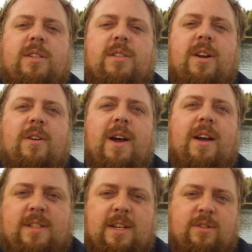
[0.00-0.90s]
So
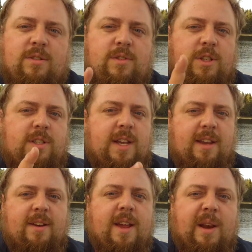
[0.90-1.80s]
stay tuned just a
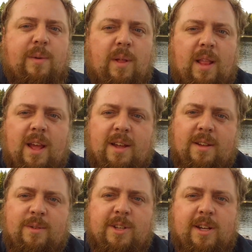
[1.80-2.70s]
second and we'll
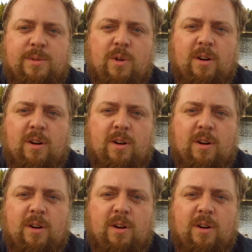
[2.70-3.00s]
talk some more.